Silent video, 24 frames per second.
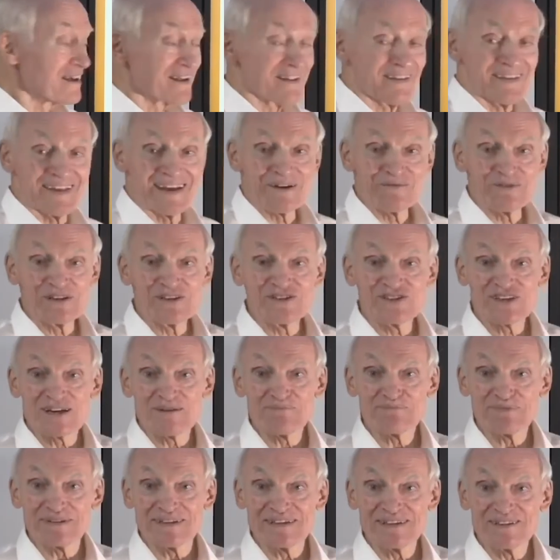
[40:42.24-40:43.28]
Then we
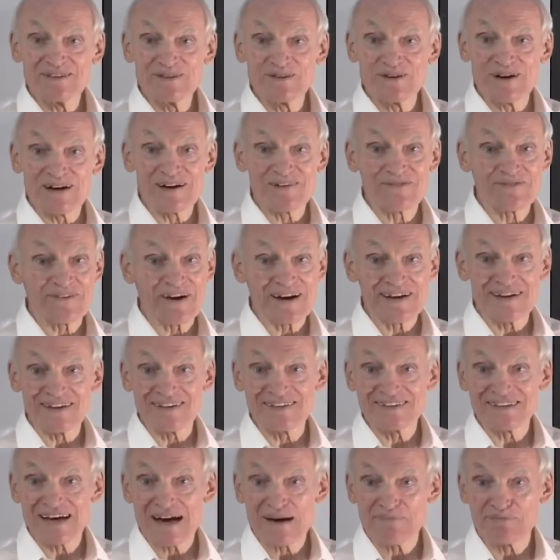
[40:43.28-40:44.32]
jump into our final
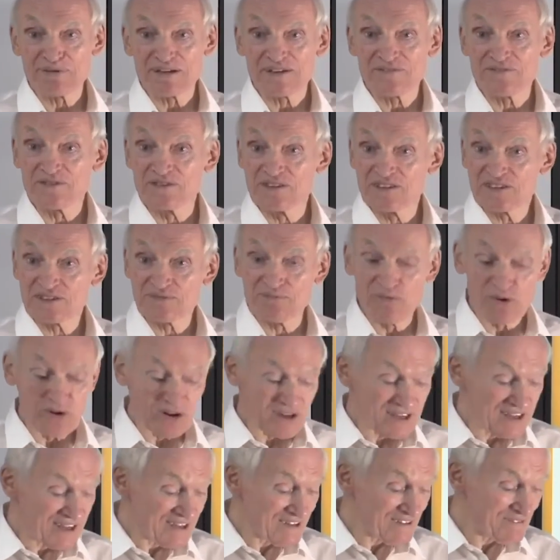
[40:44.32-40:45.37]
topic for this
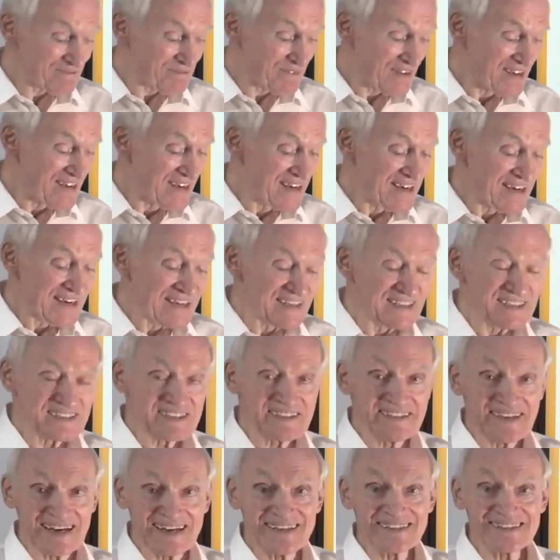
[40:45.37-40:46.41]
morning is
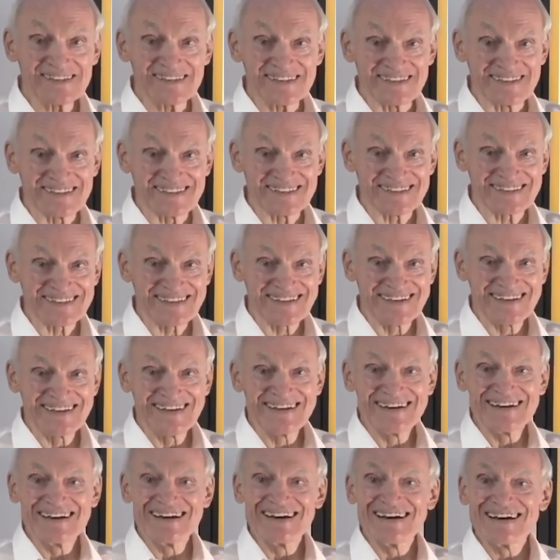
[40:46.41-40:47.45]
tenses.
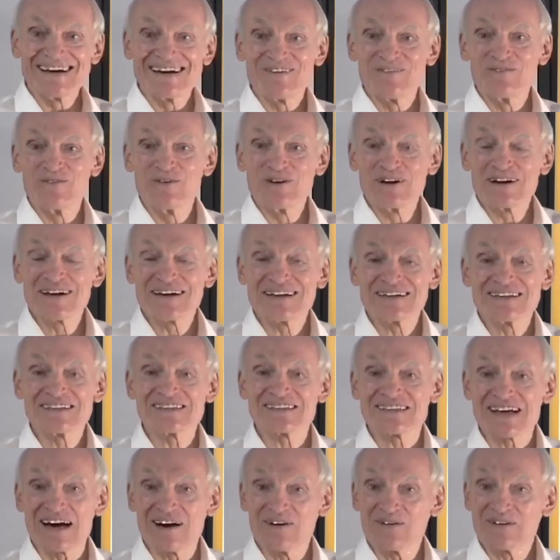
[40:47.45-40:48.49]
We're going to
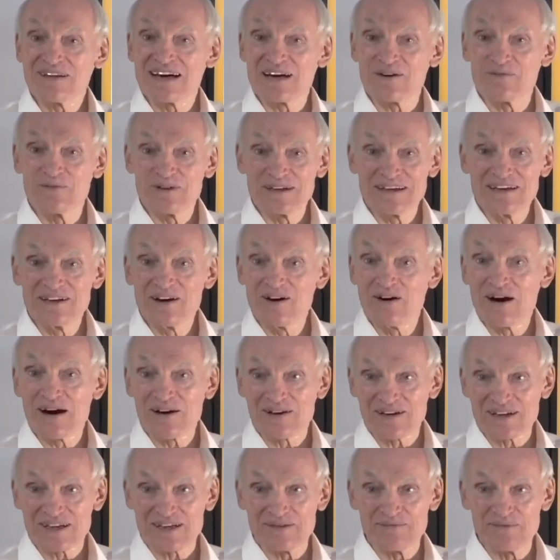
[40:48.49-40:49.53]
sound like we know how
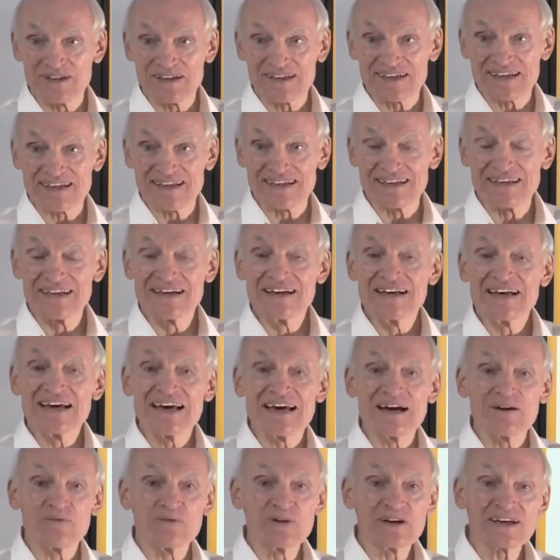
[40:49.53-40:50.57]
to communicate
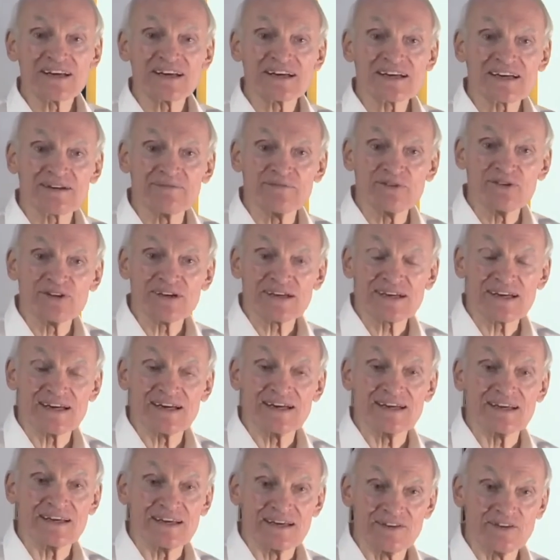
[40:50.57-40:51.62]
and we're going to
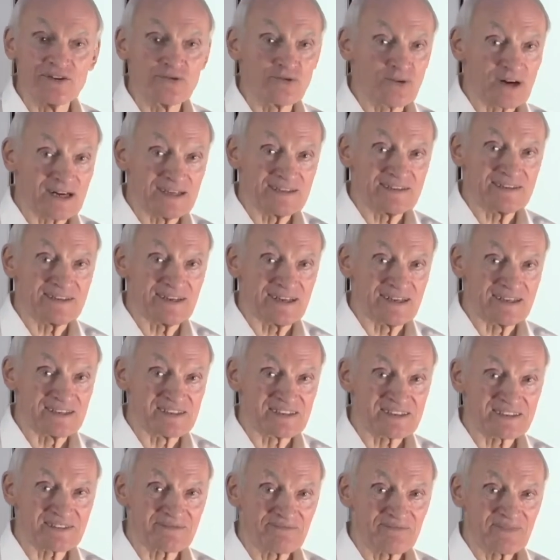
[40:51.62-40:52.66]
communicate in the right
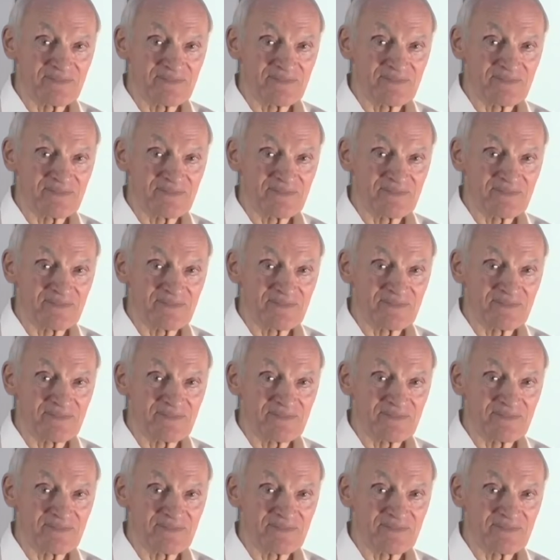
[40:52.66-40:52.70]
tense.